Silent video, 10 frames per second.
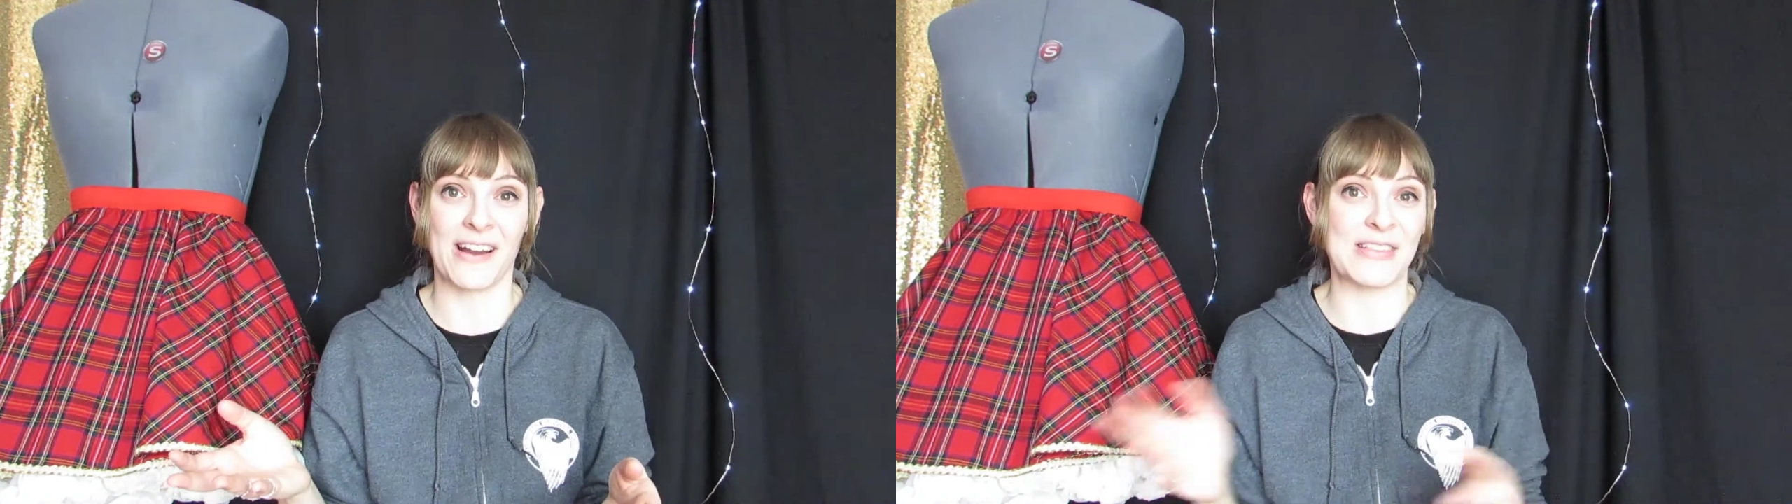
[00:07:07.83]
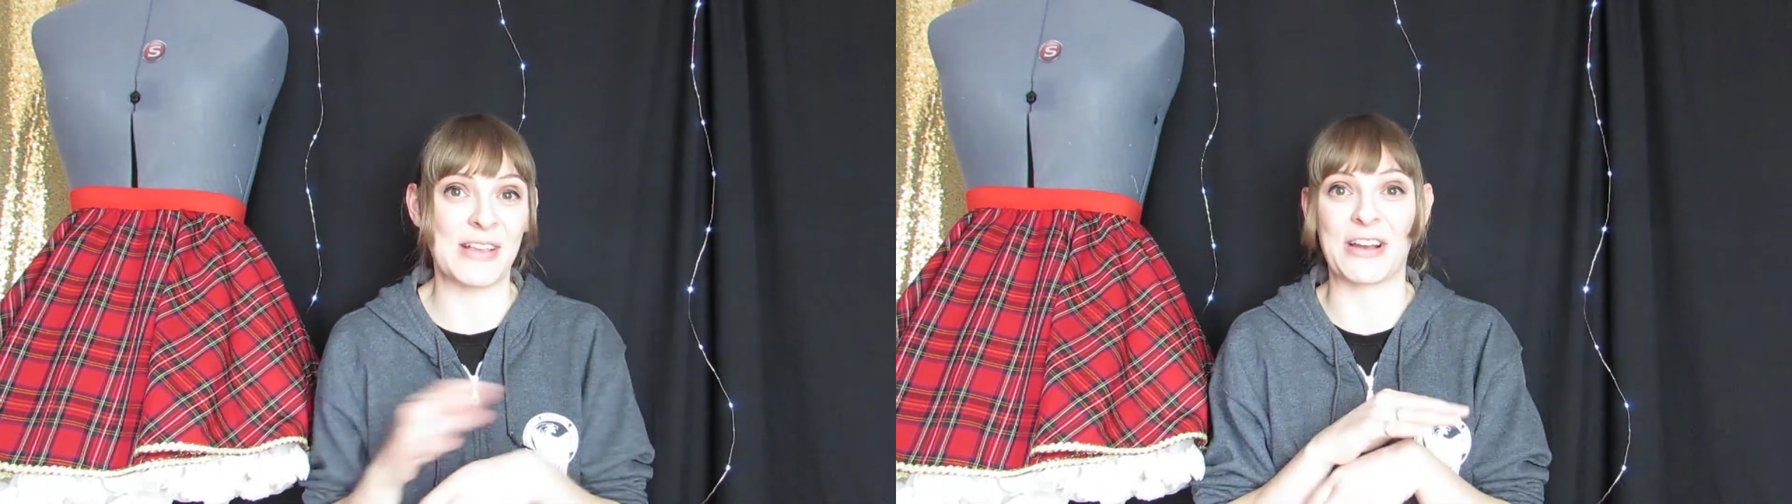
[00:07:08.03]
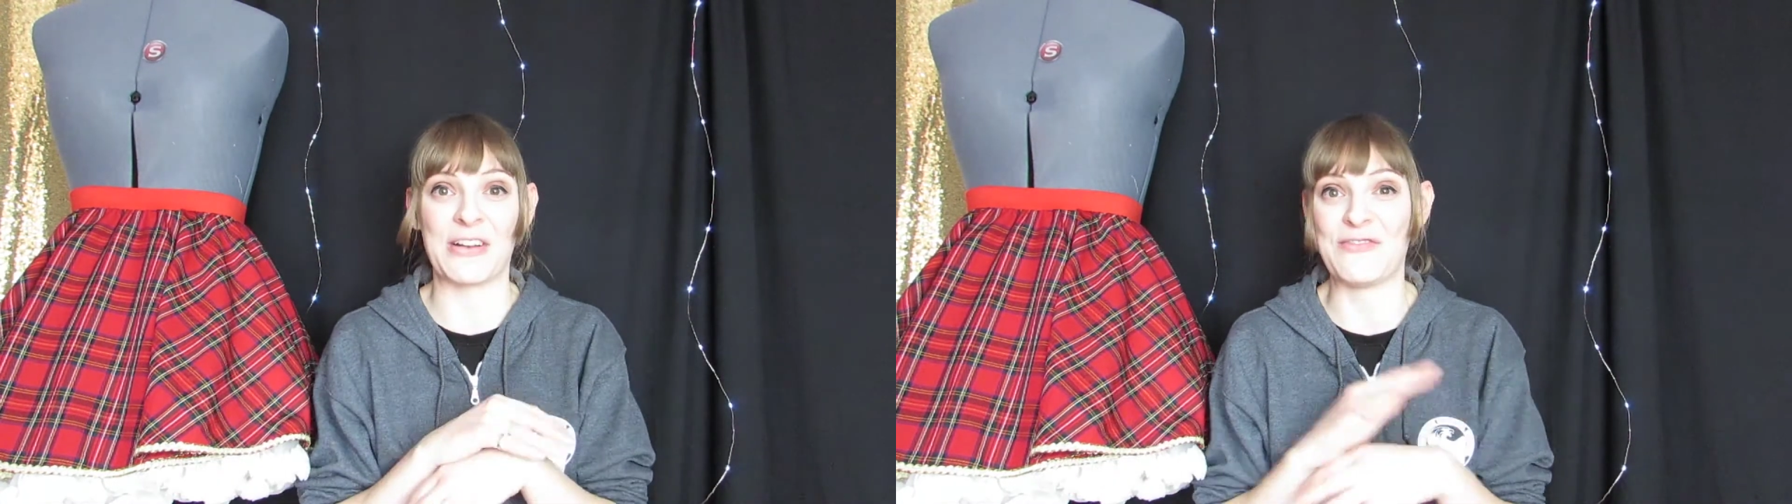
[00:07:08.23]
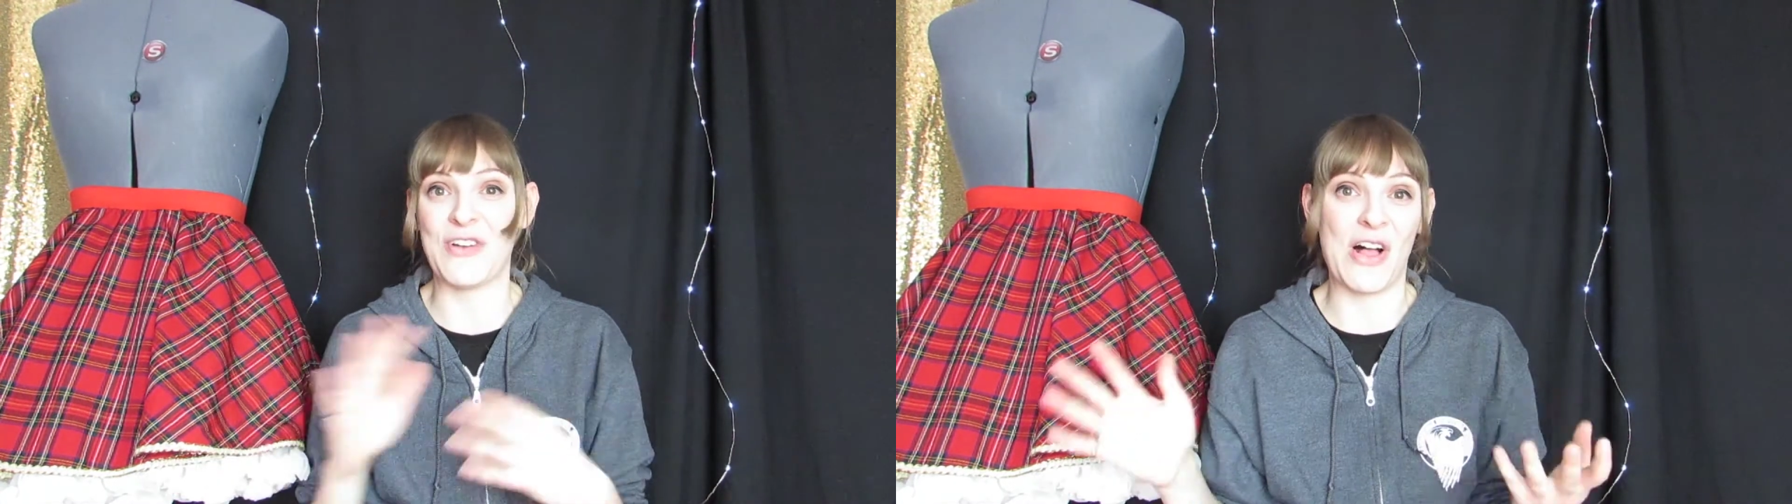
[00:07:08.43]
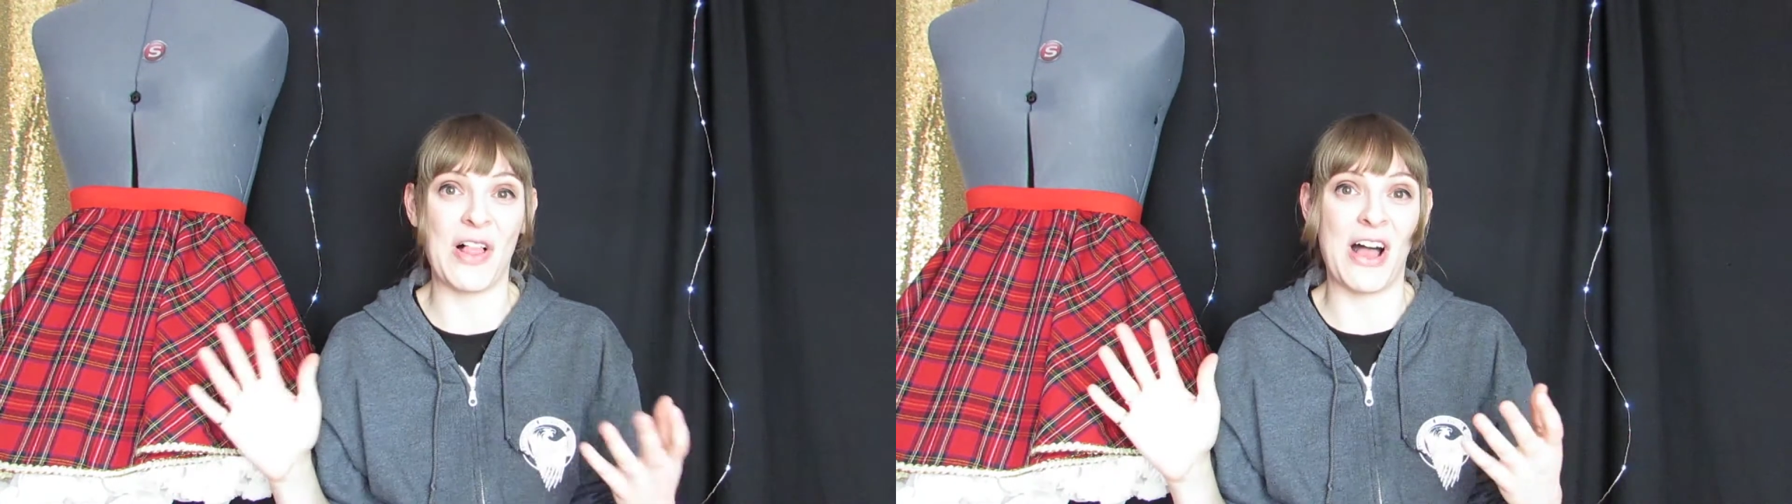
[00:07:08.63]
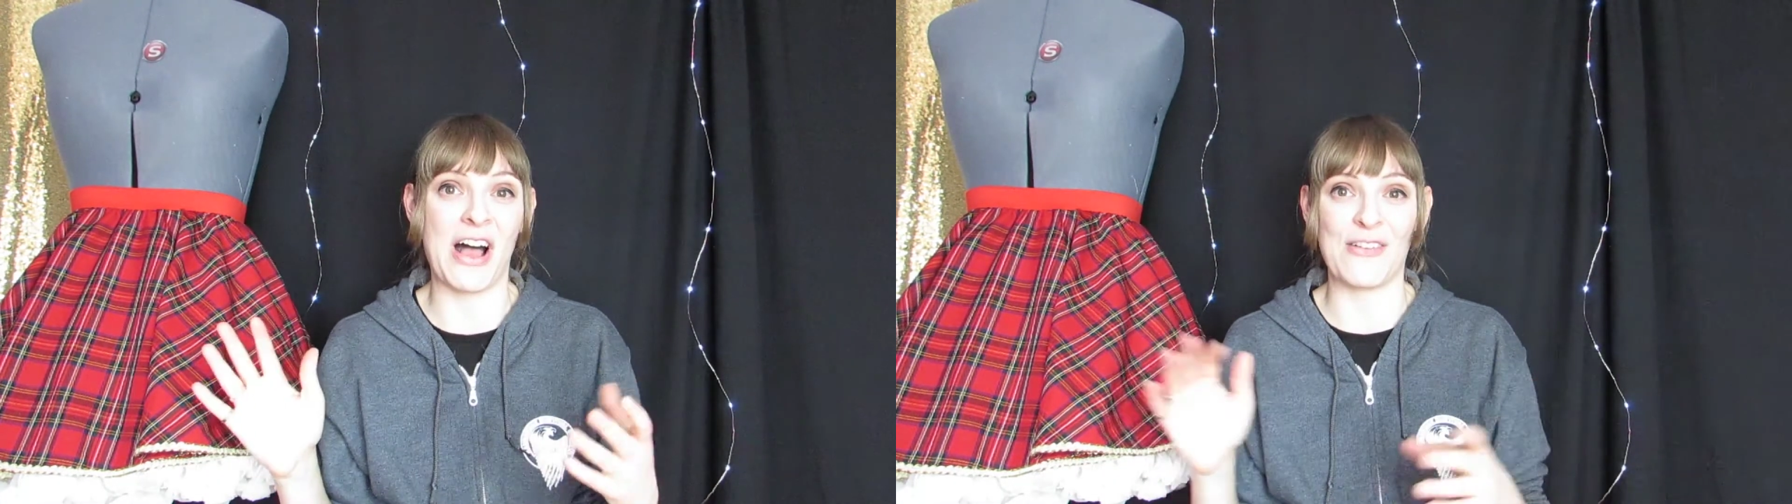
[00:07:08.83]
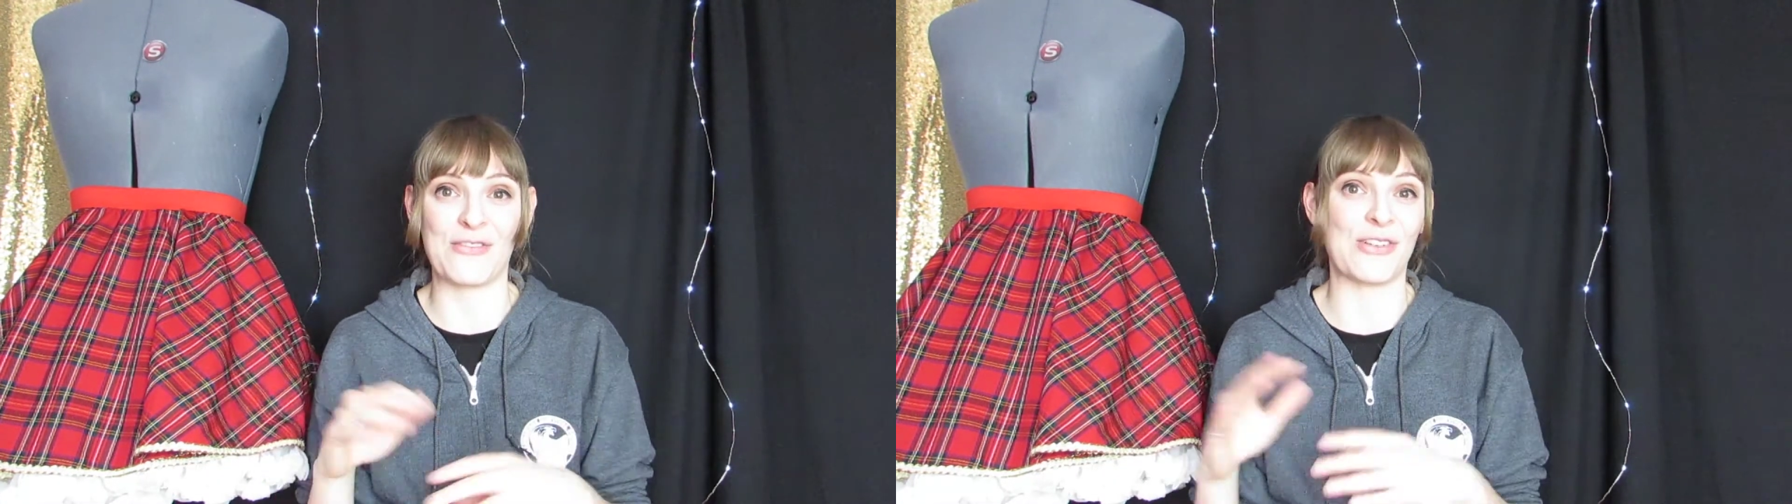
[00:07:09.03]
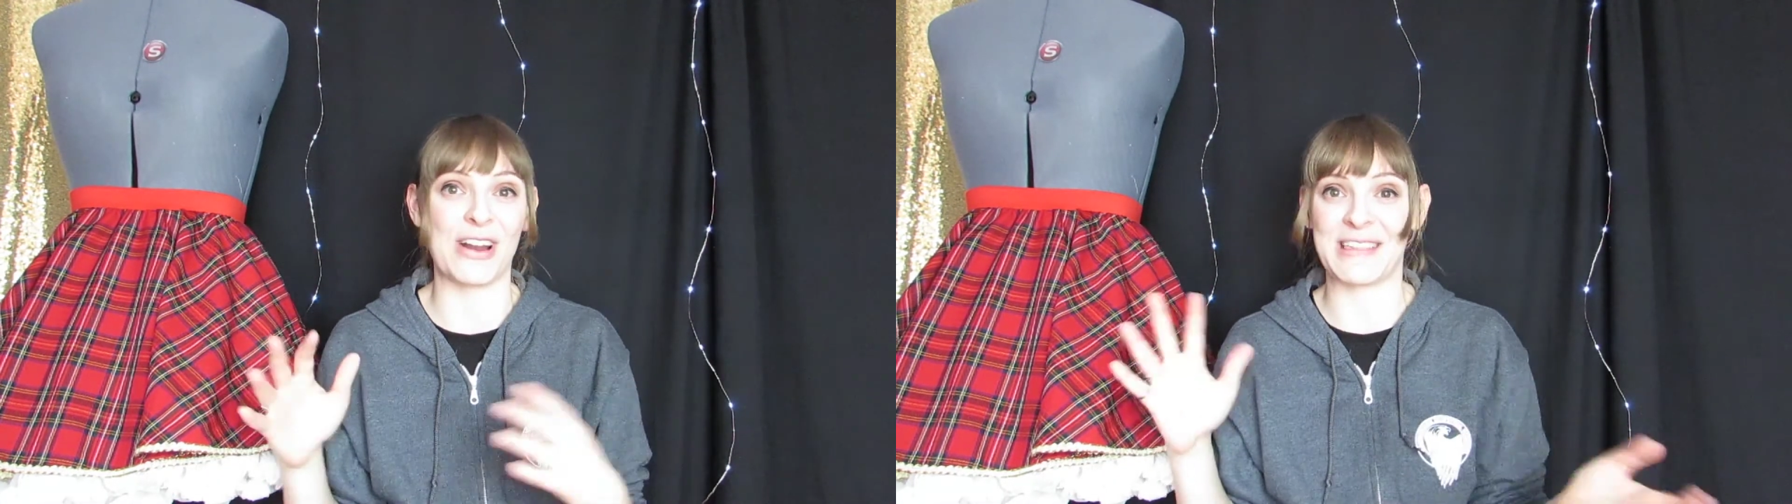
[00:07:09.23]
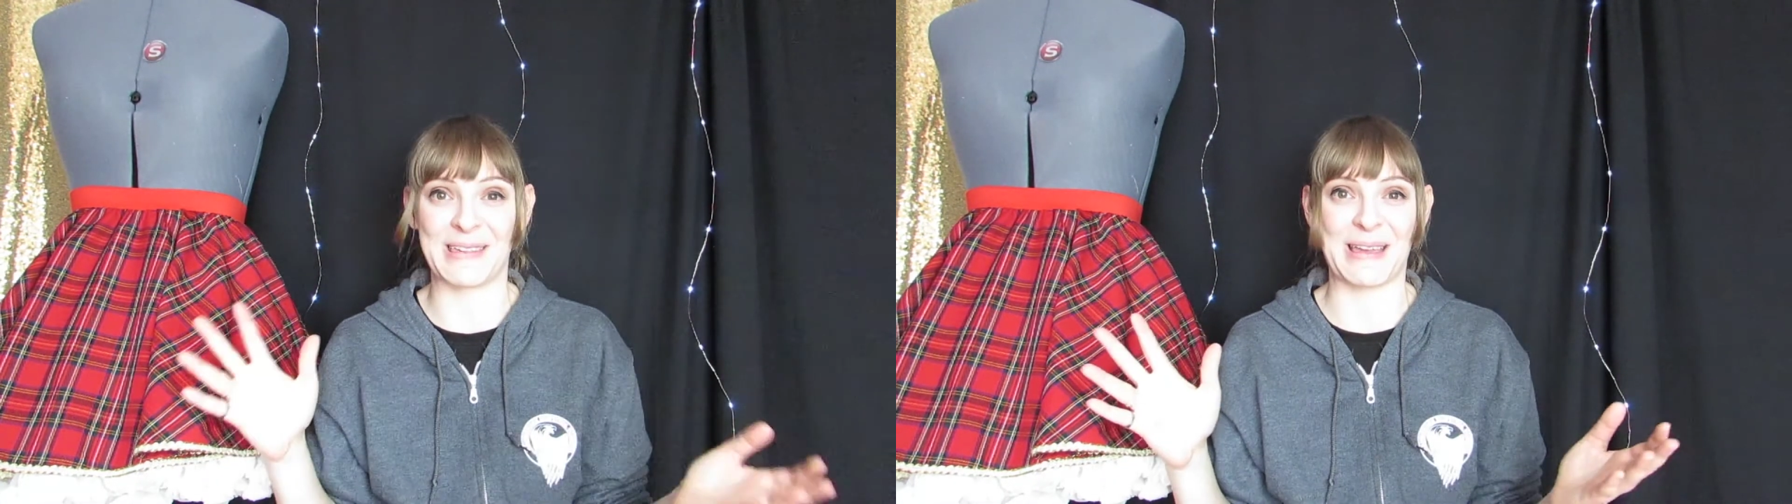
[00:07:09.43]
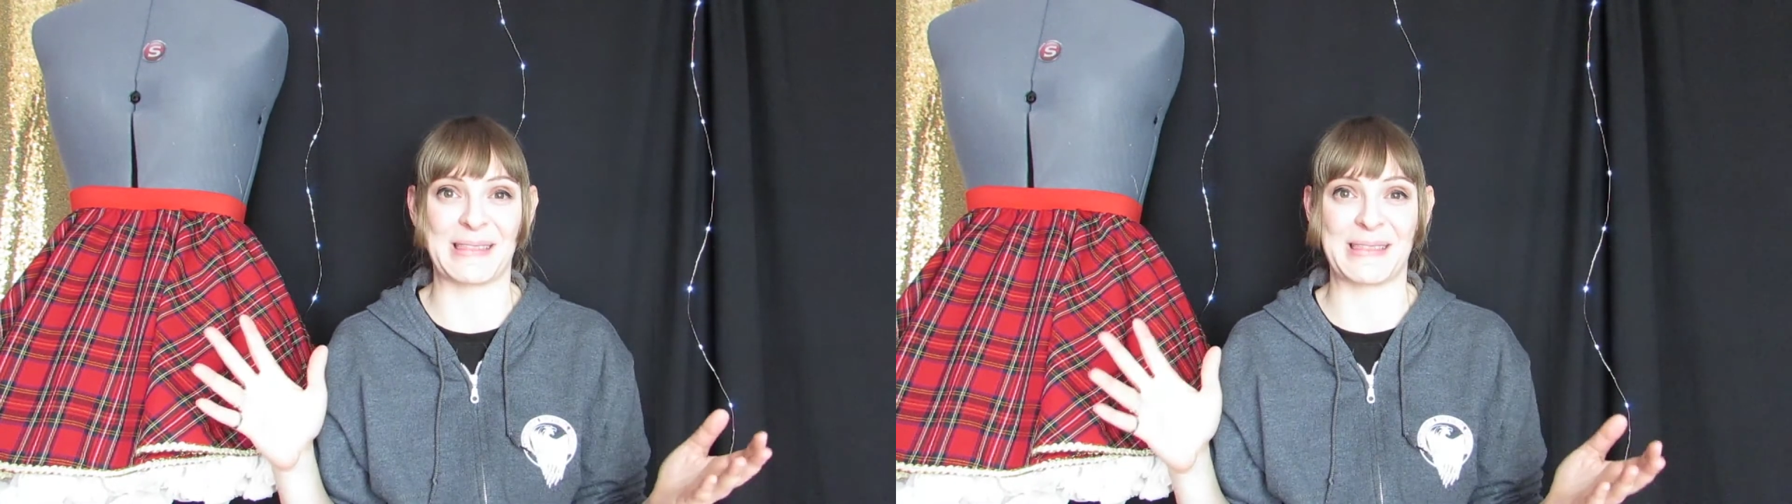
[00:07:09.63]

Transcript: It's not going to fall off or anything like